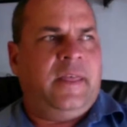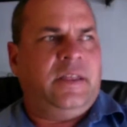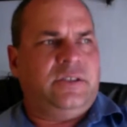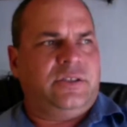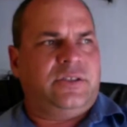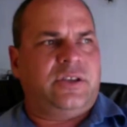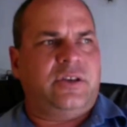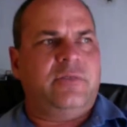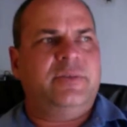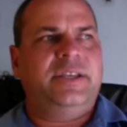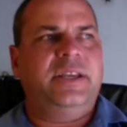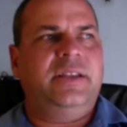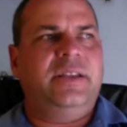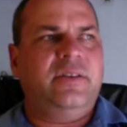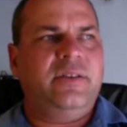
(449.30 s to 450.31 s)
So
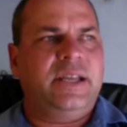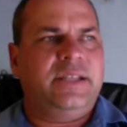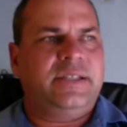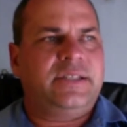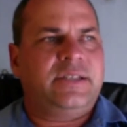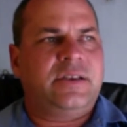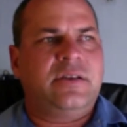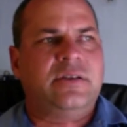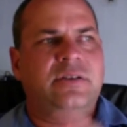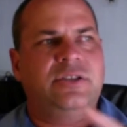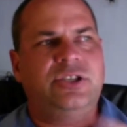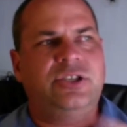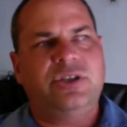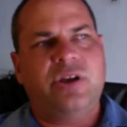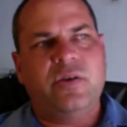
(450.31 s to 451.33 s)
mosquito nets
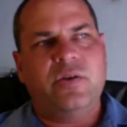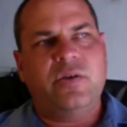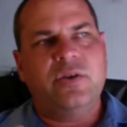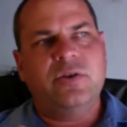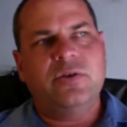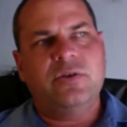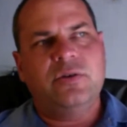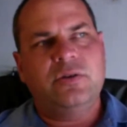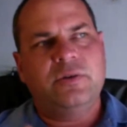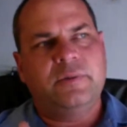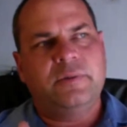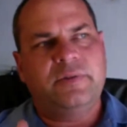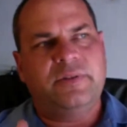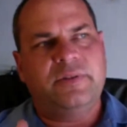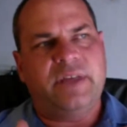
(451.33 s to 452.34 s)
show you
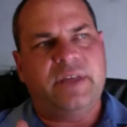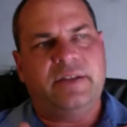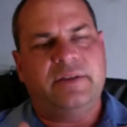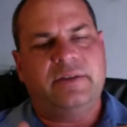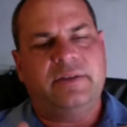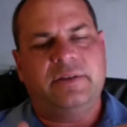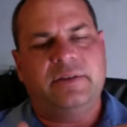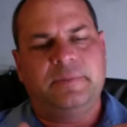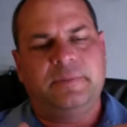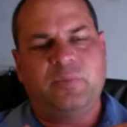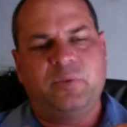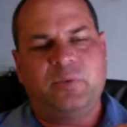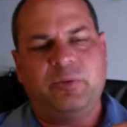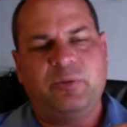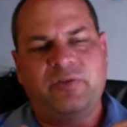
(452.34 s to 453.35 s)
that
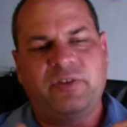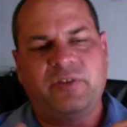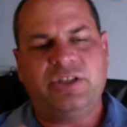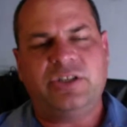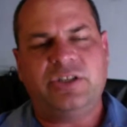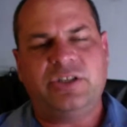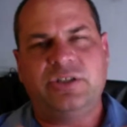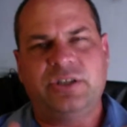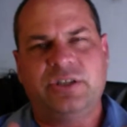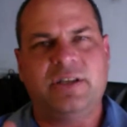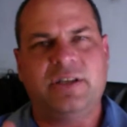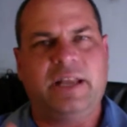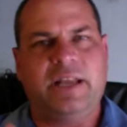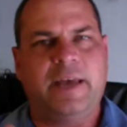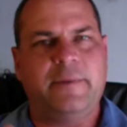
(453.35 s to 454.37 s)
prevention
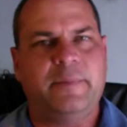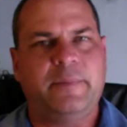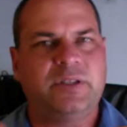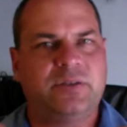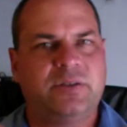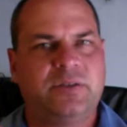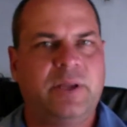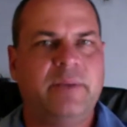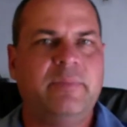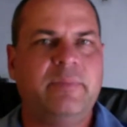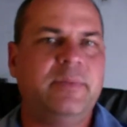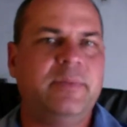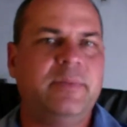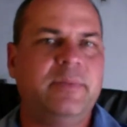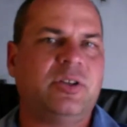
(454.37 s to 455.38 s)
generally happens when
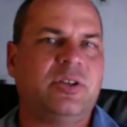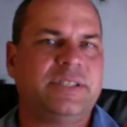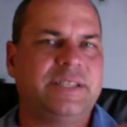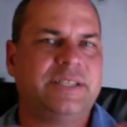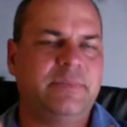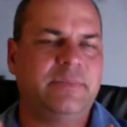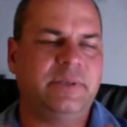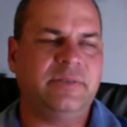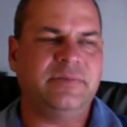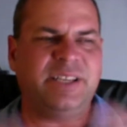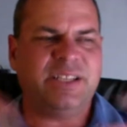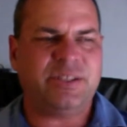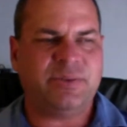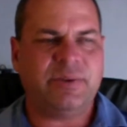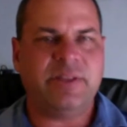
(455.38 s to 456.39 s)
people are sleeping.
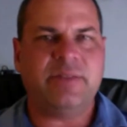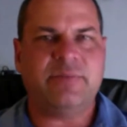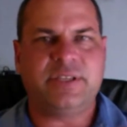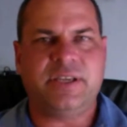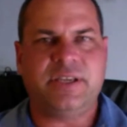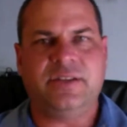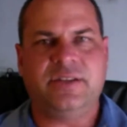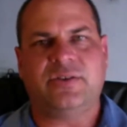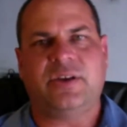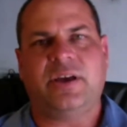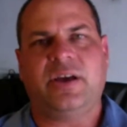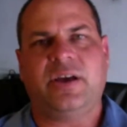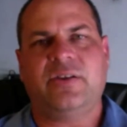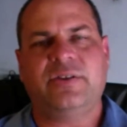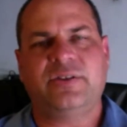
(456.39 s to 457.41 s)
That's when the mosquitoes are
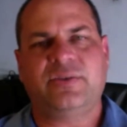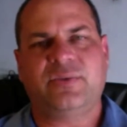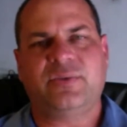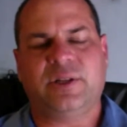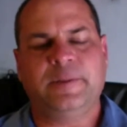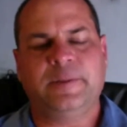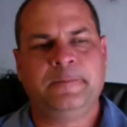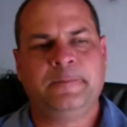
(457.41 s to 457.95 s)
out as well,